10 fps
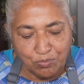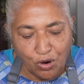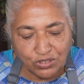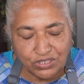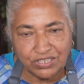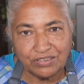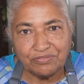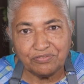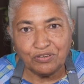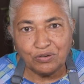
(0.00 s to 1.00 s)
box
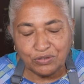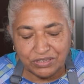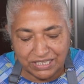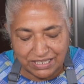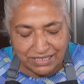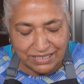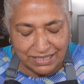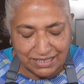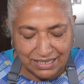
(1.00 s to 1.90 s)
full of things.